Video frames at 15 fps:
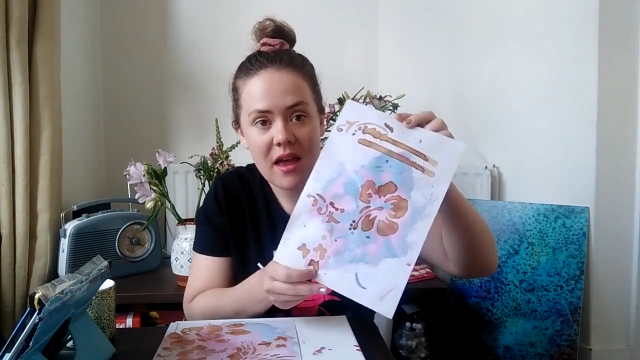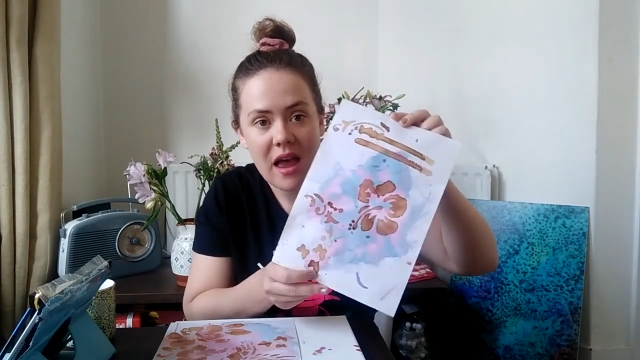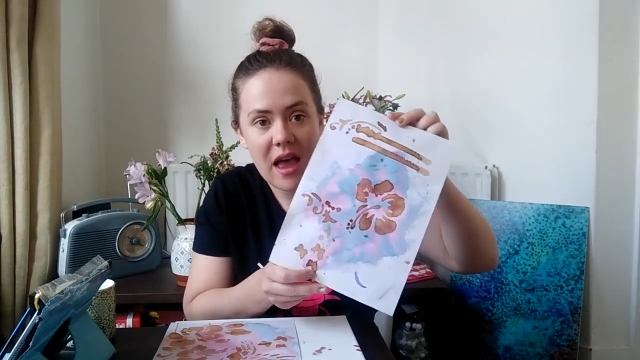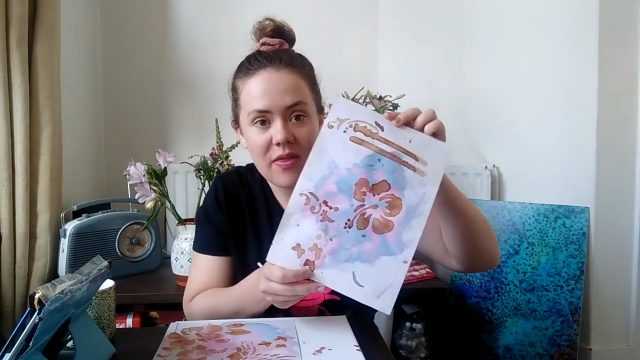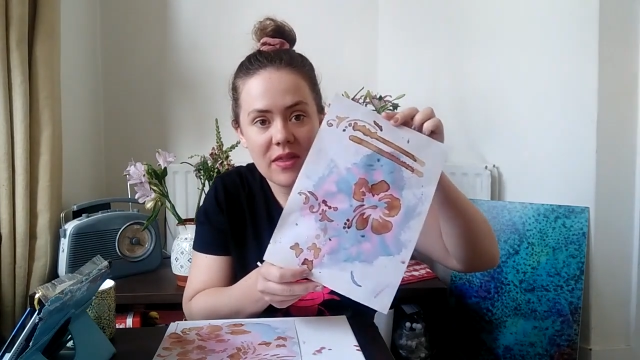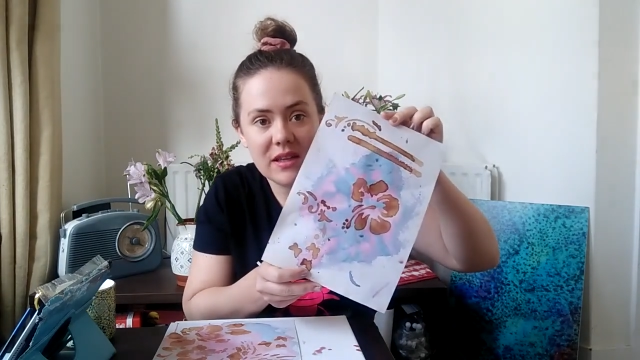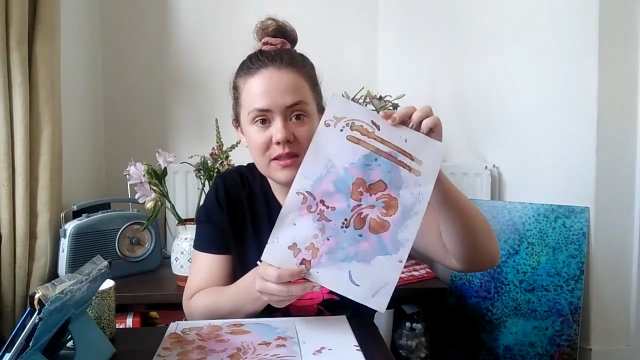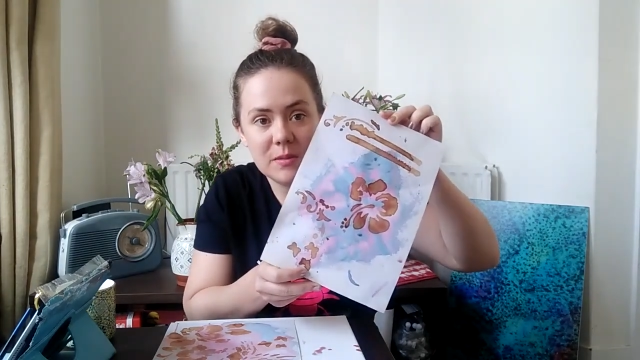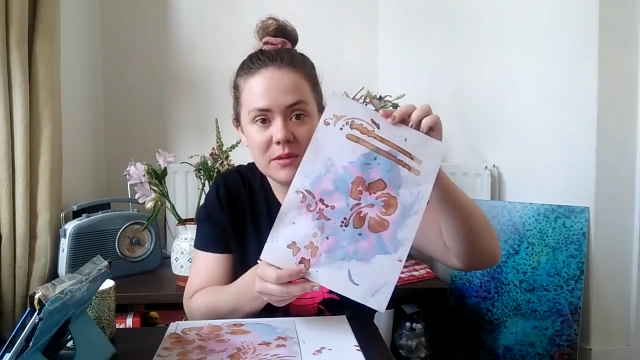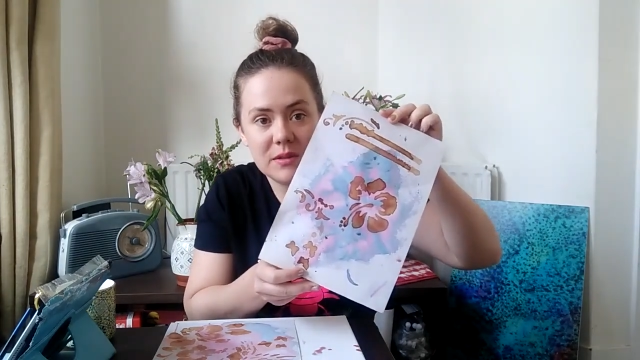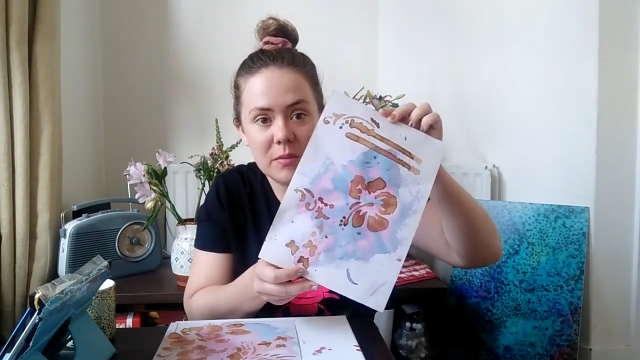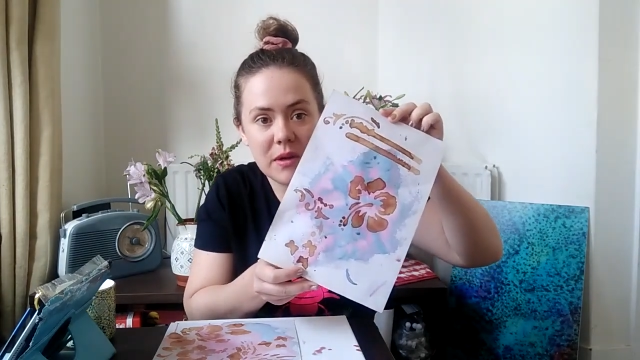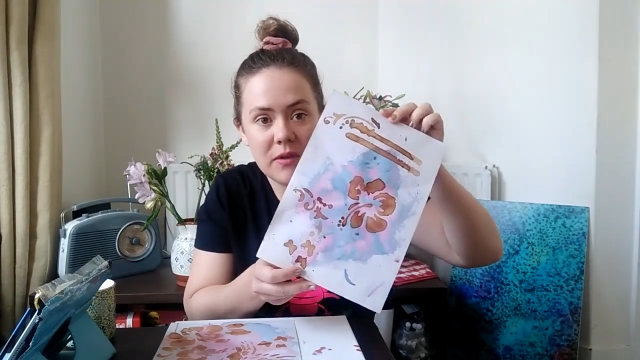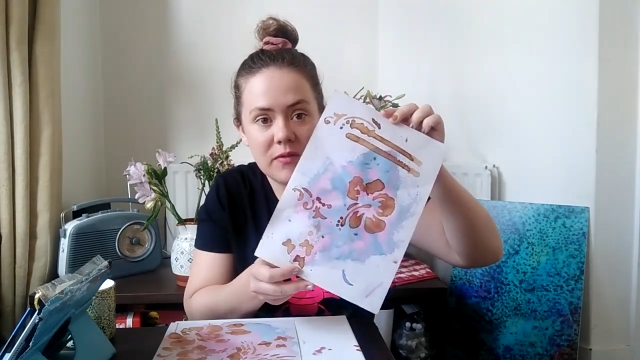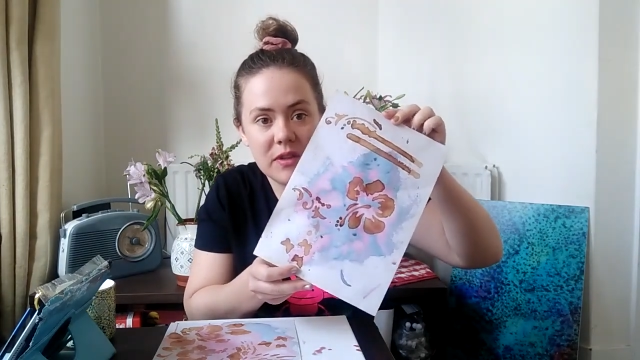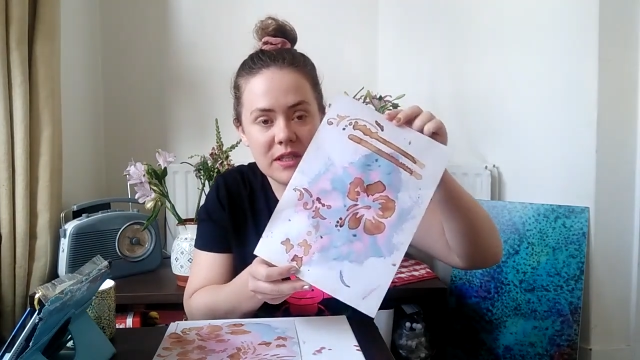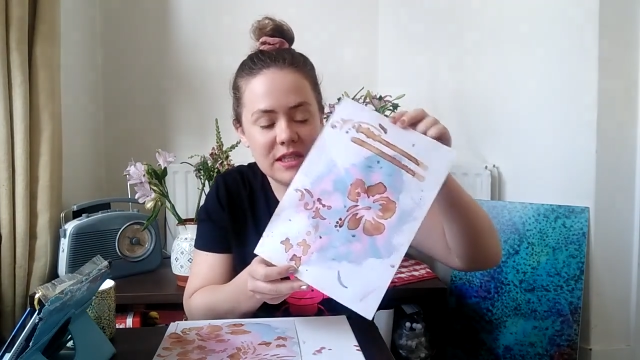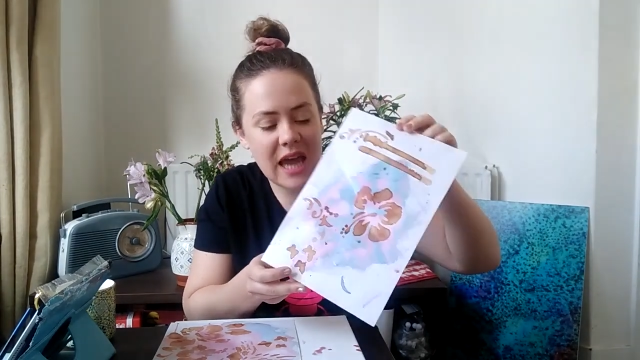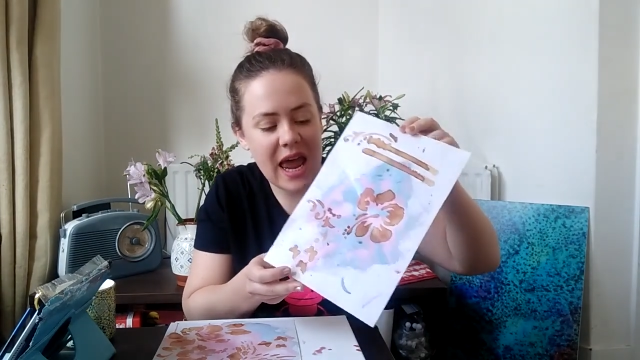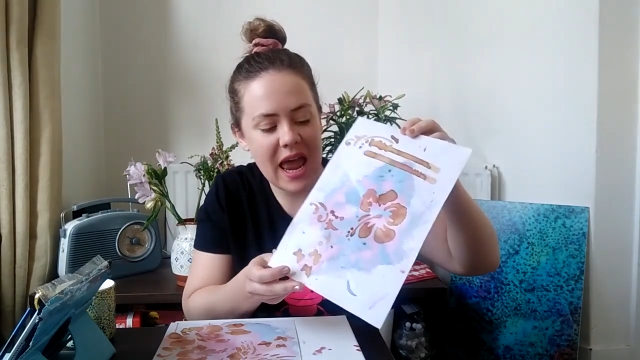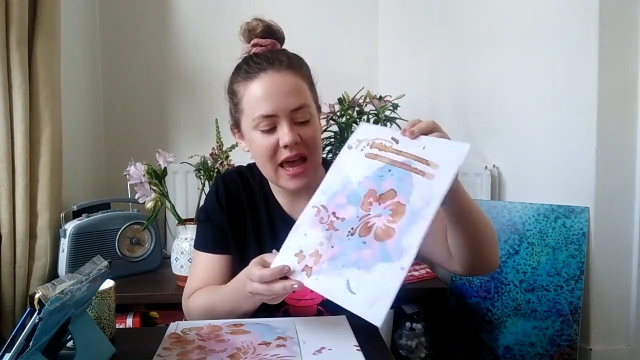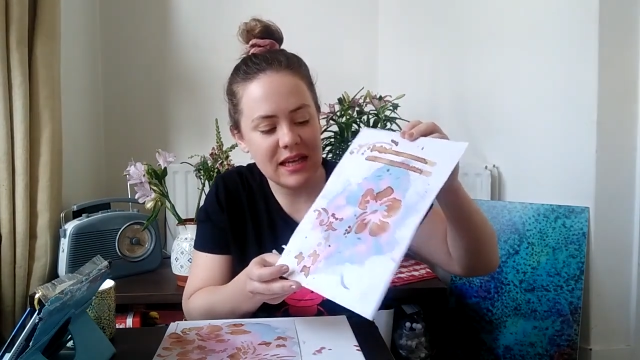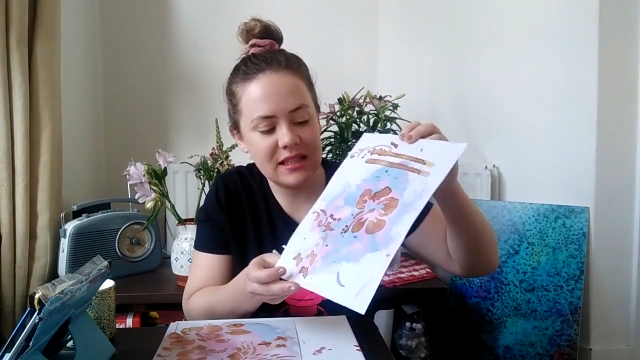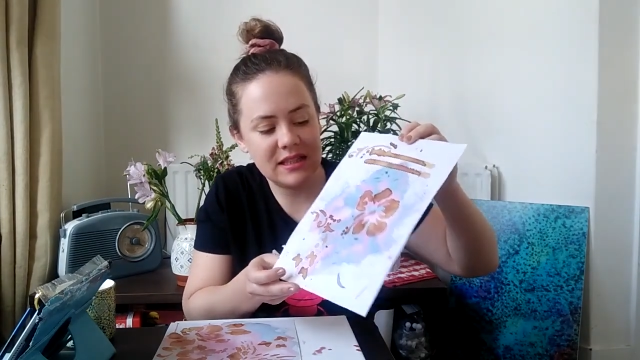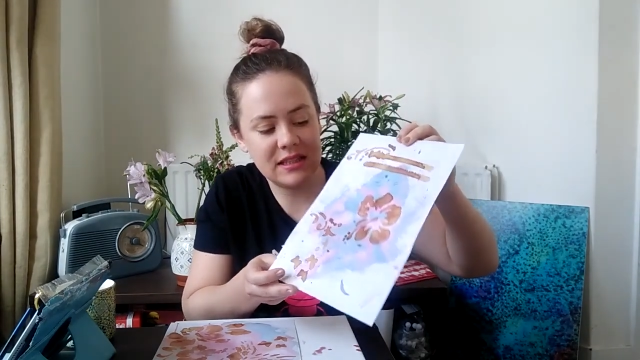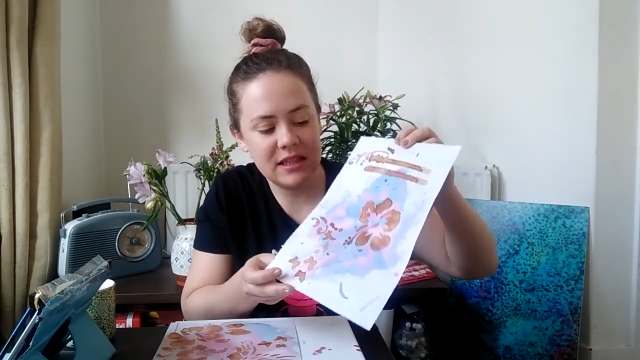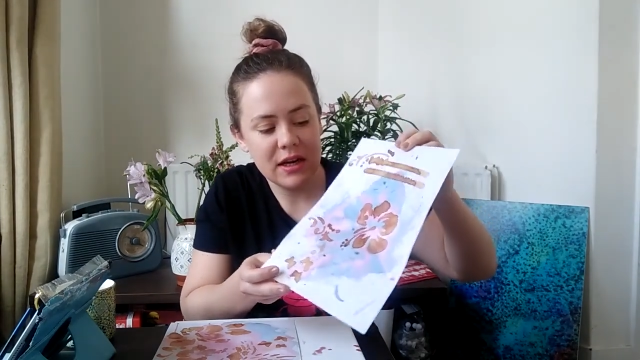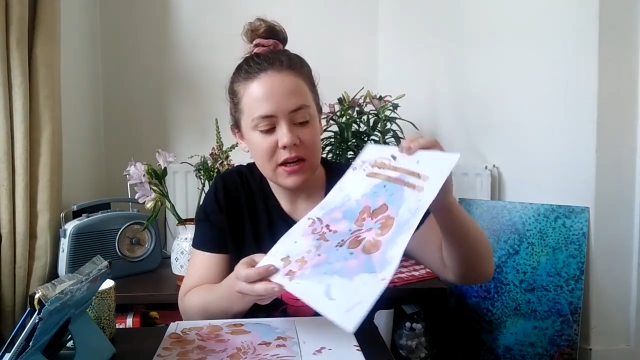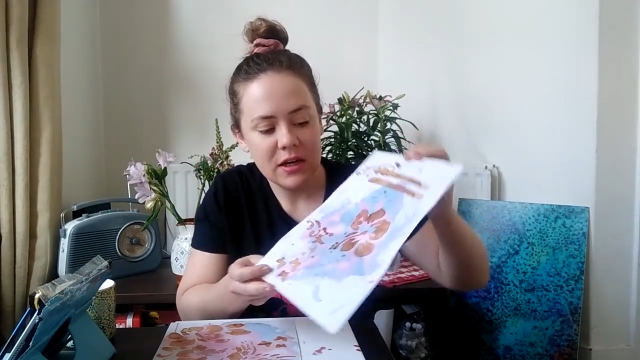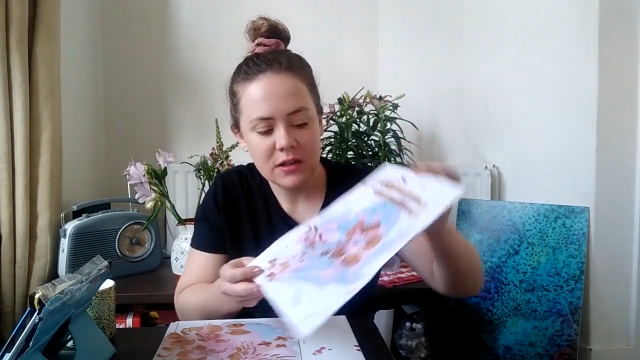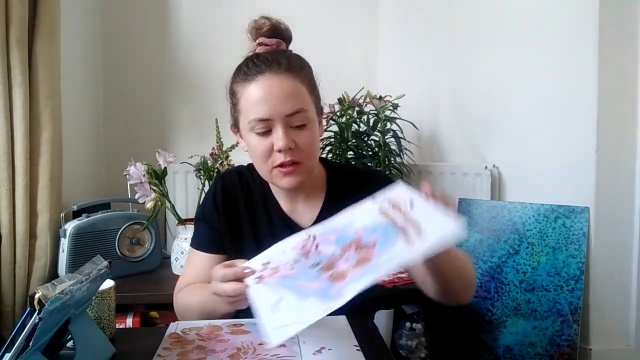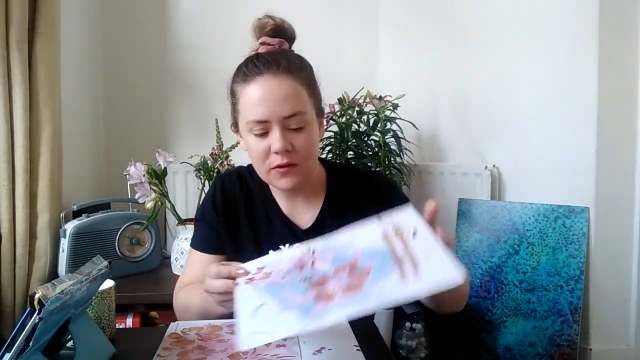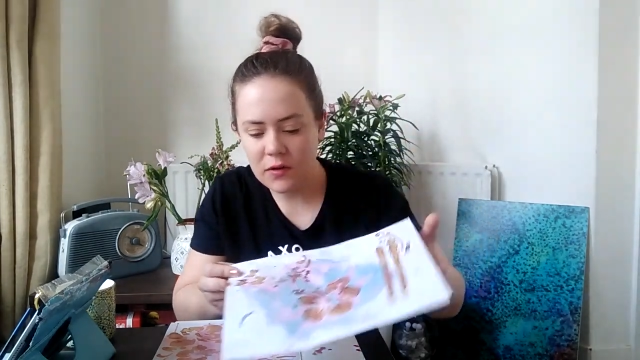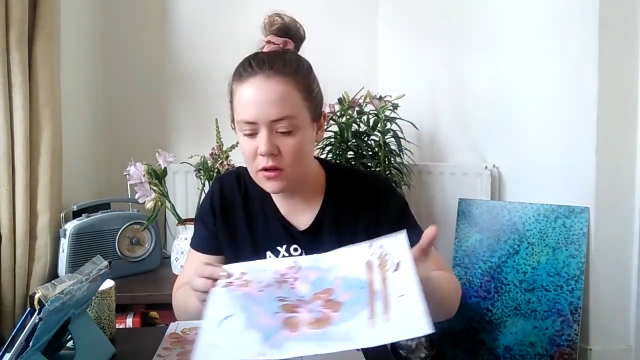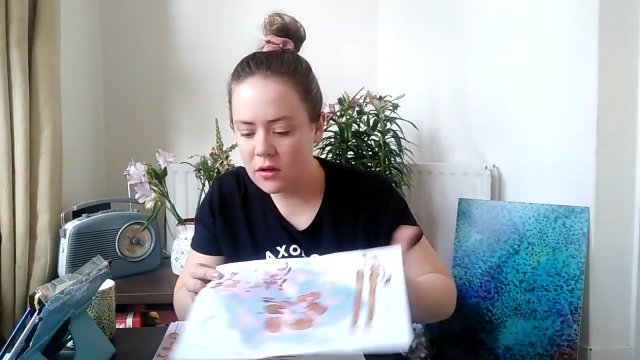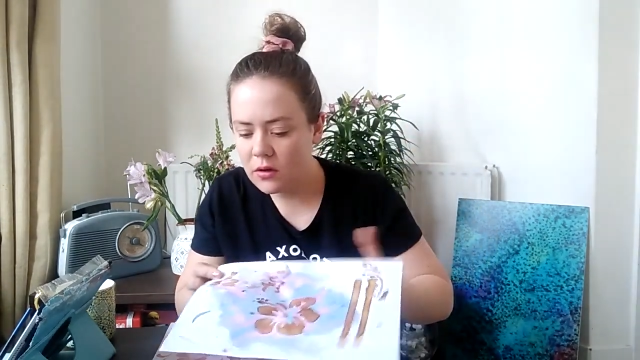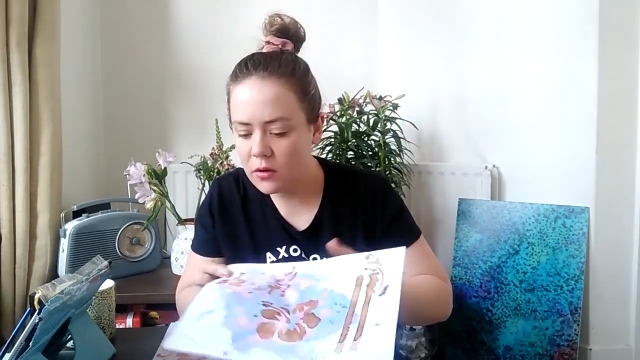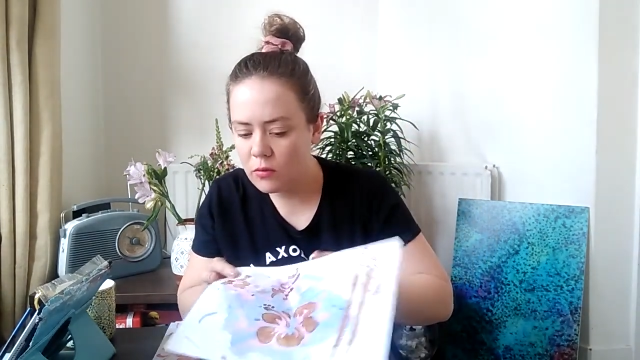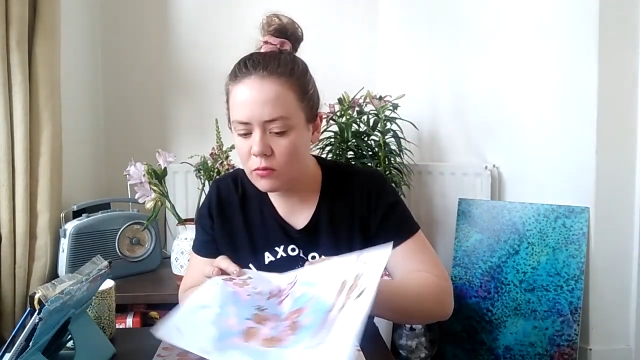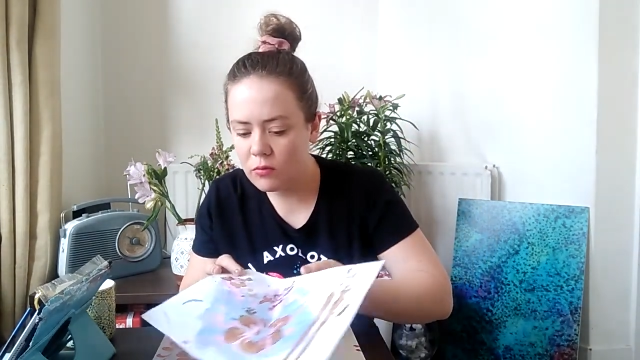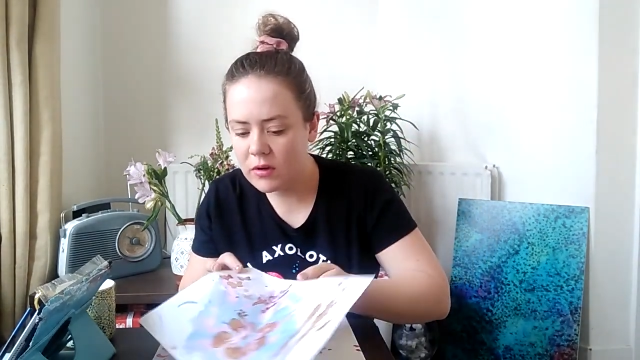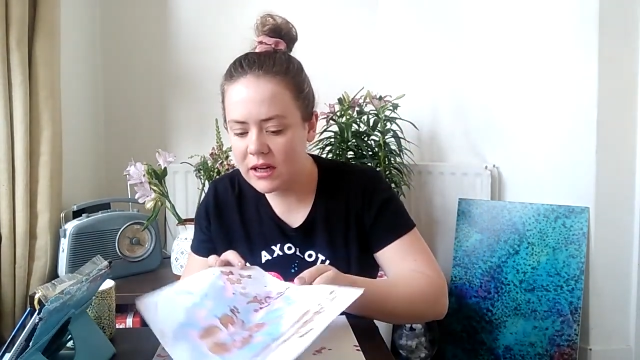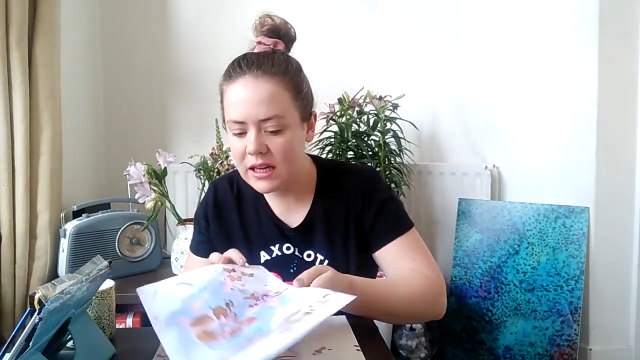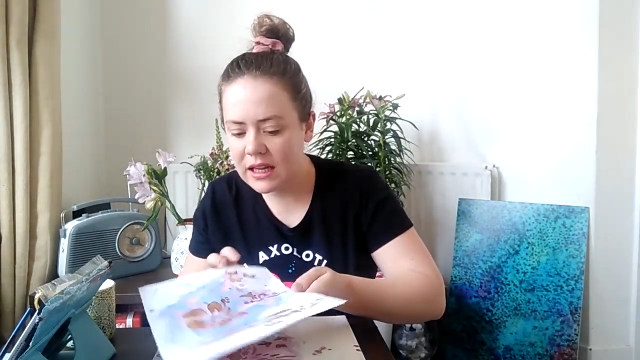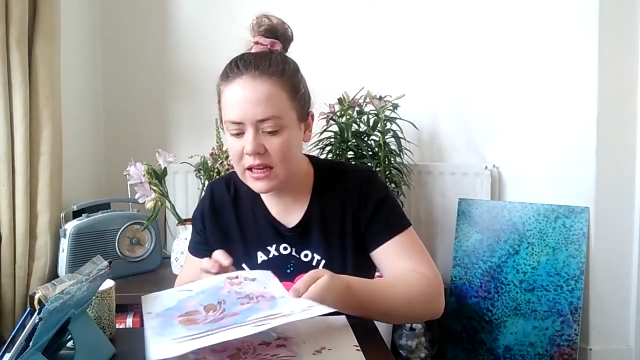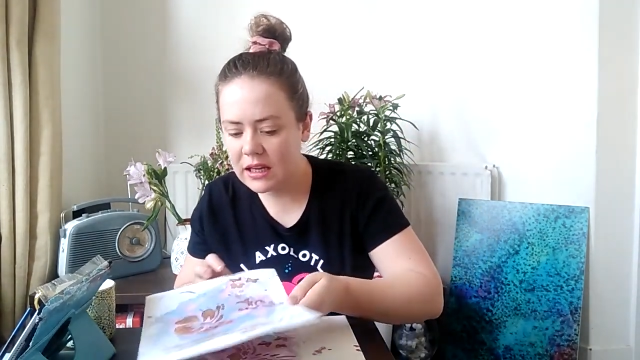And this was a bit of the test. So if you look really